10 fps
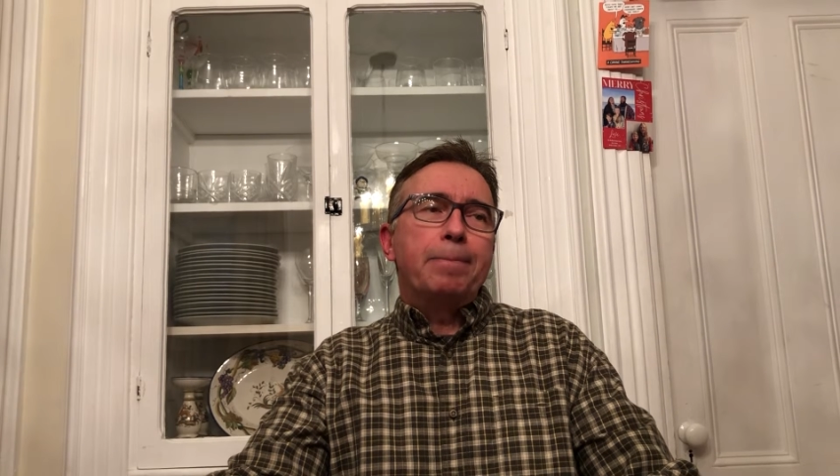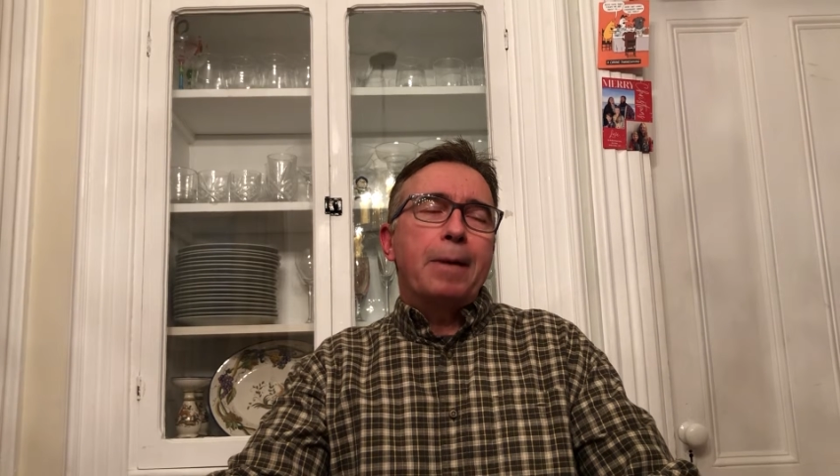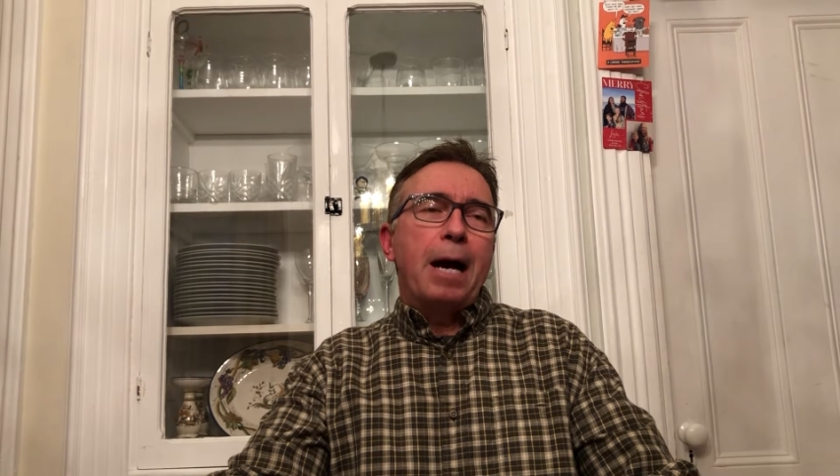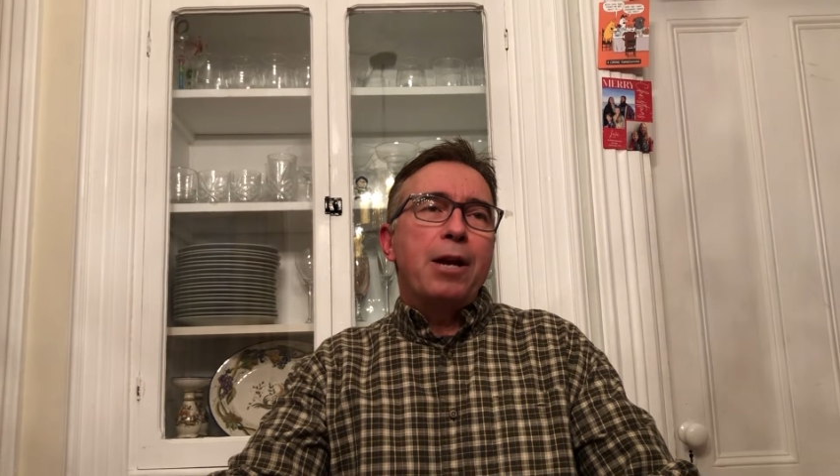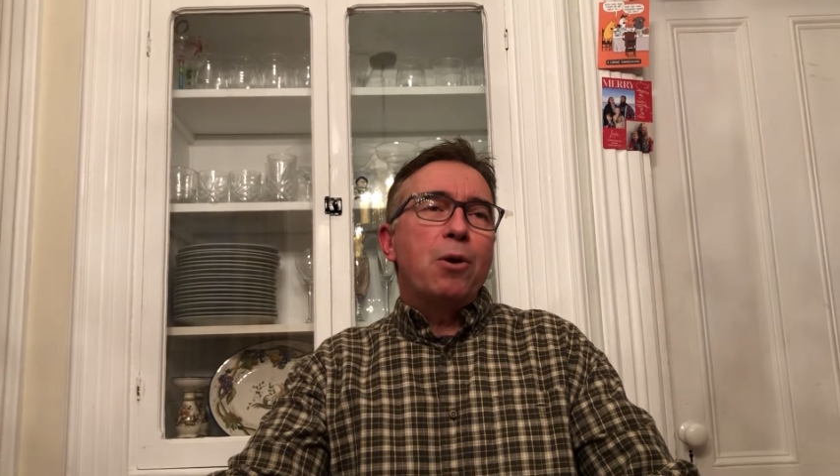
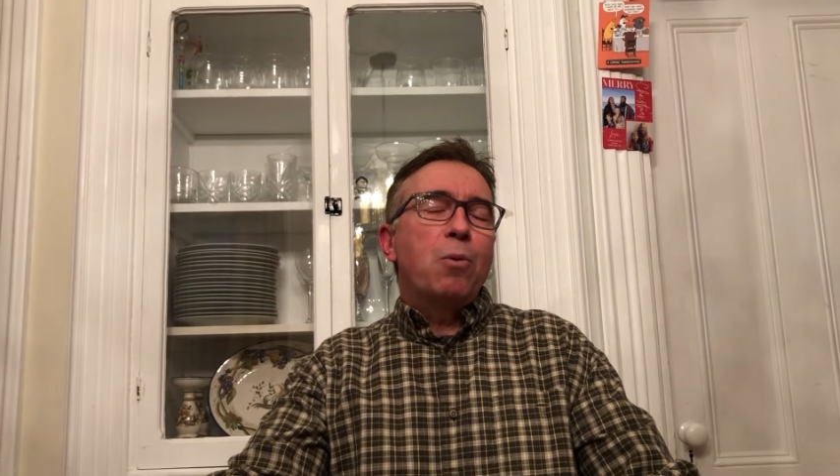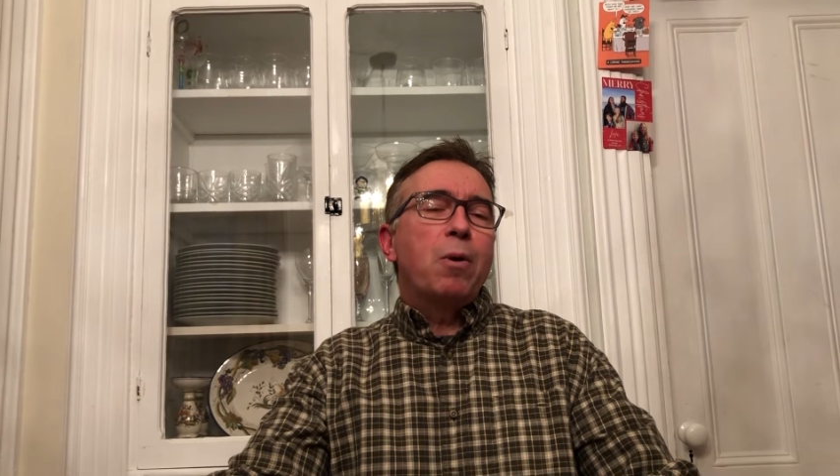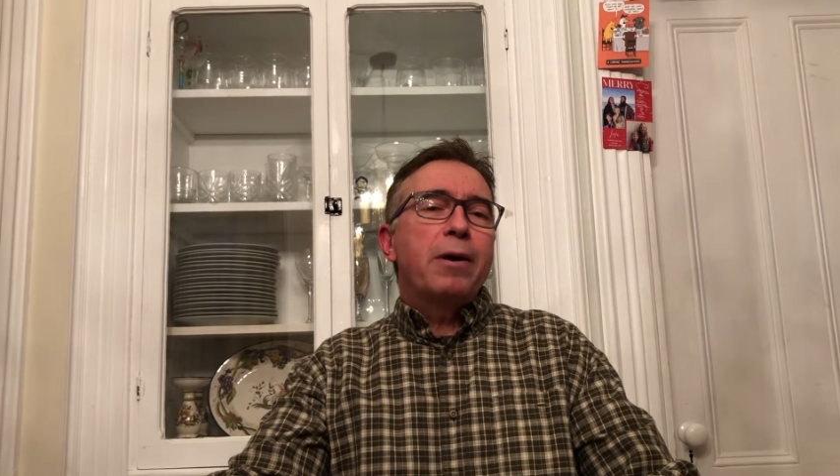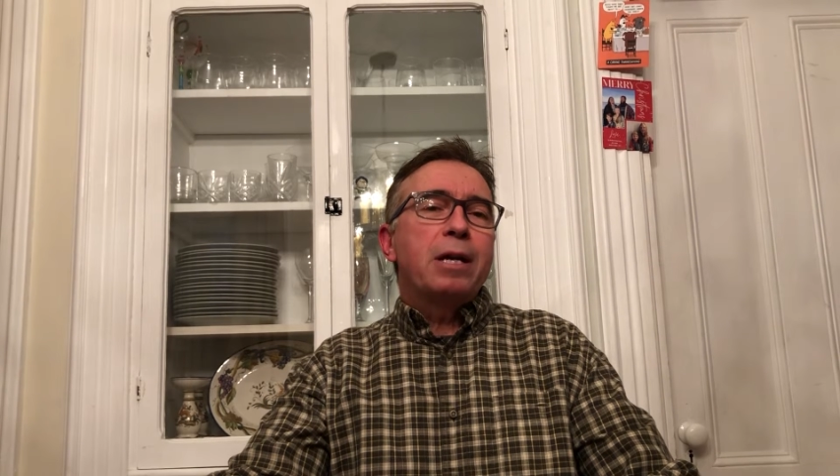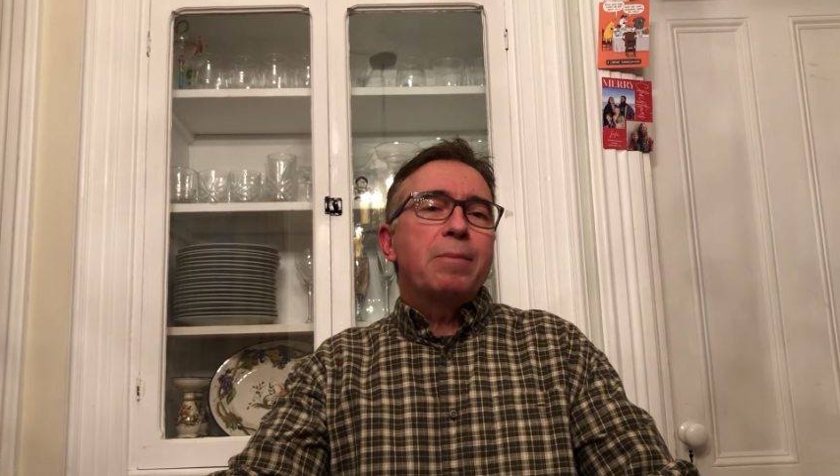I don't
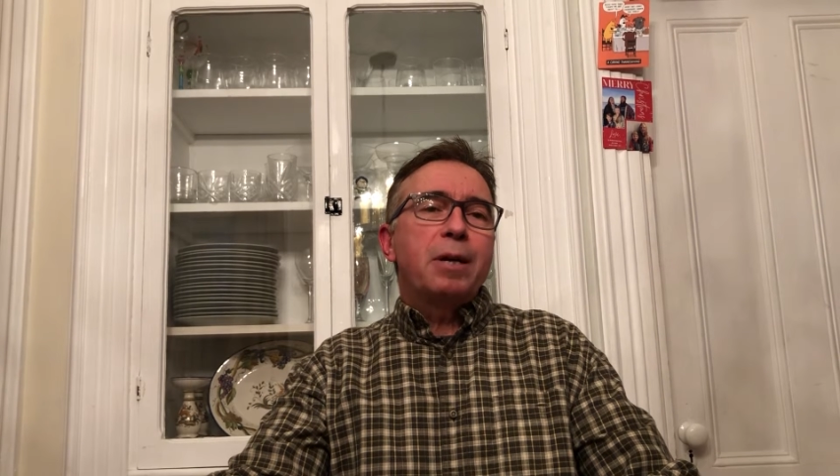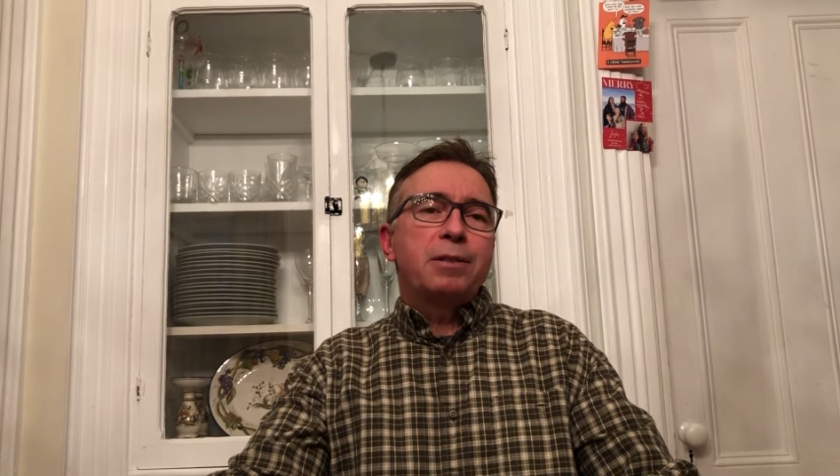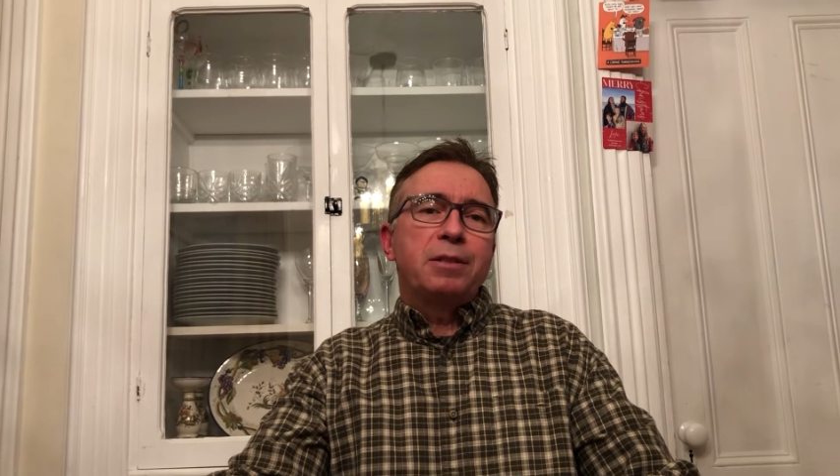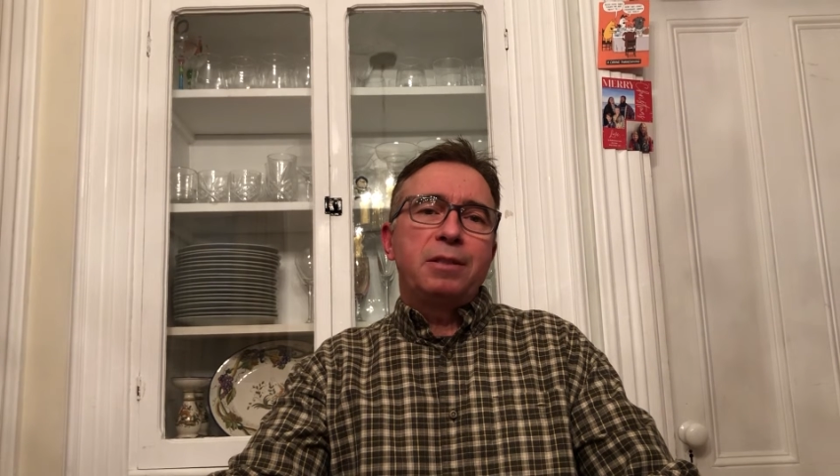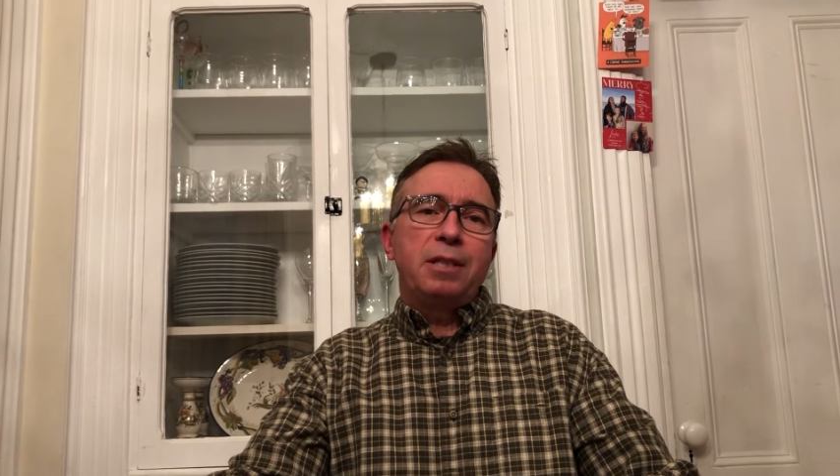worry about
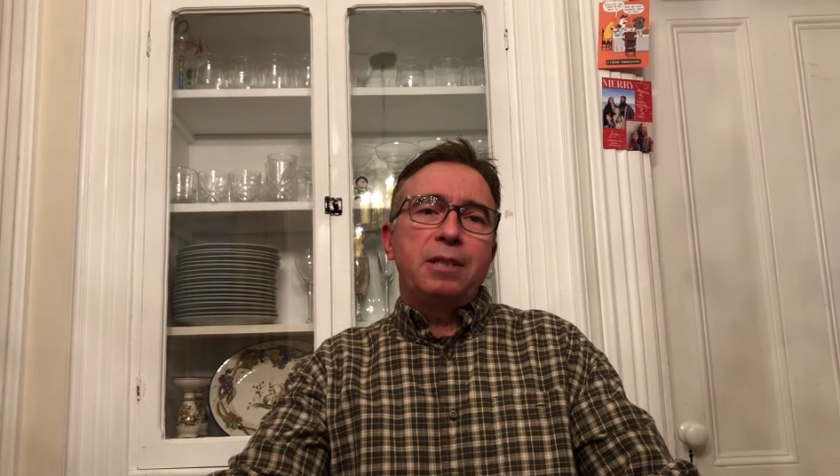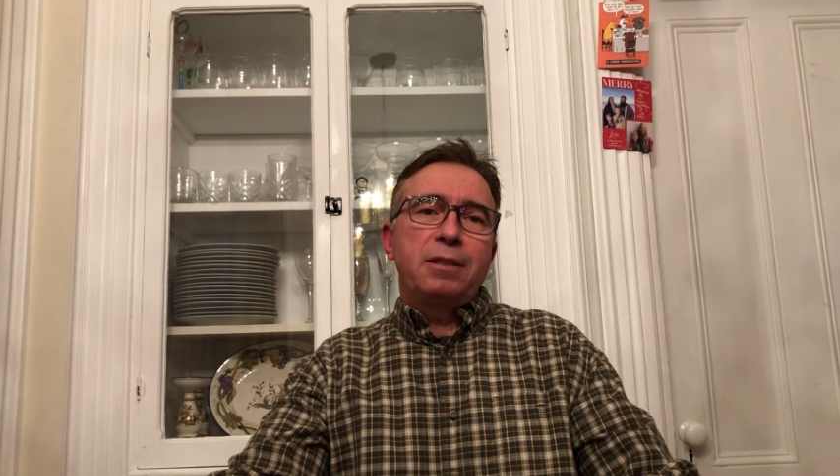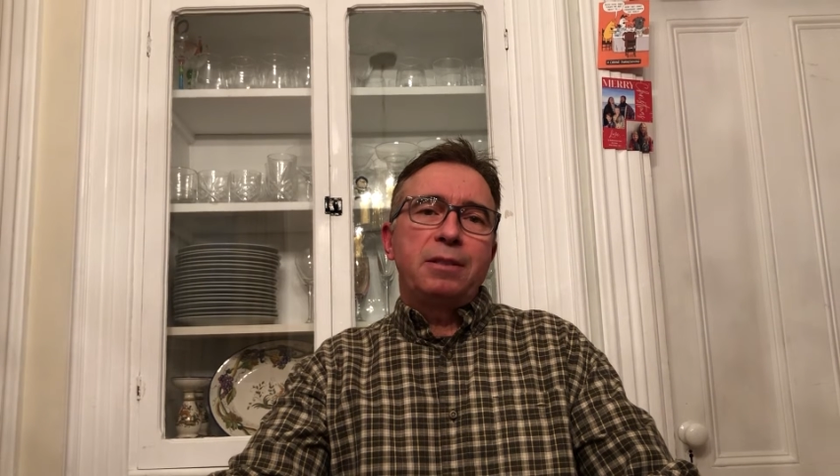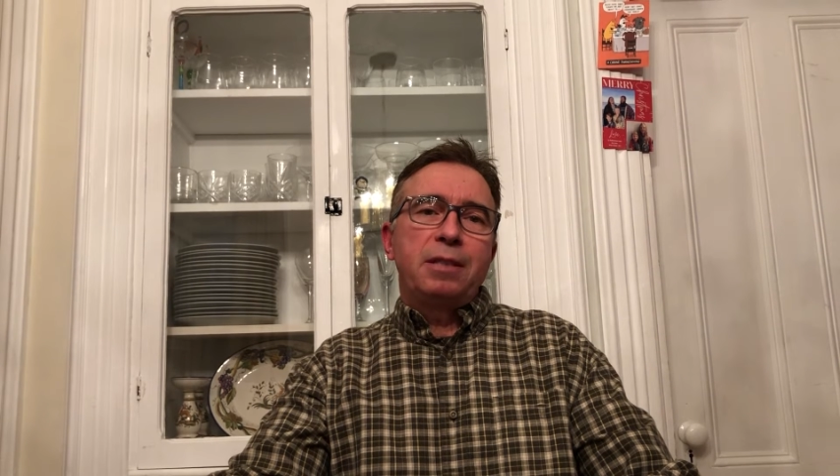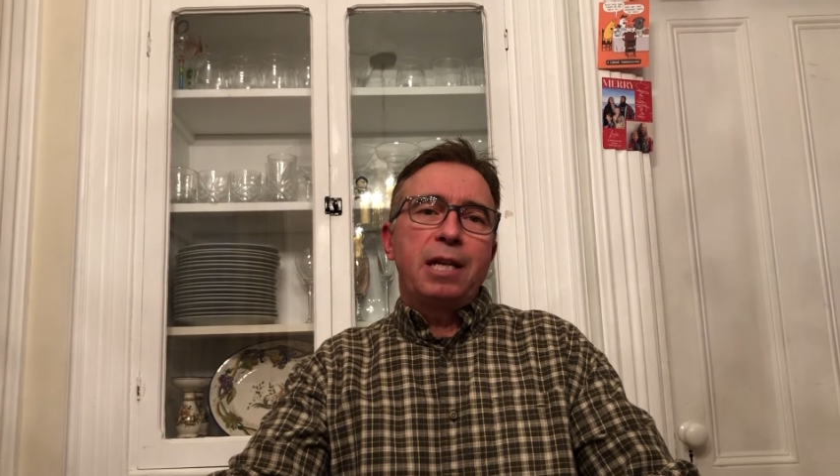disease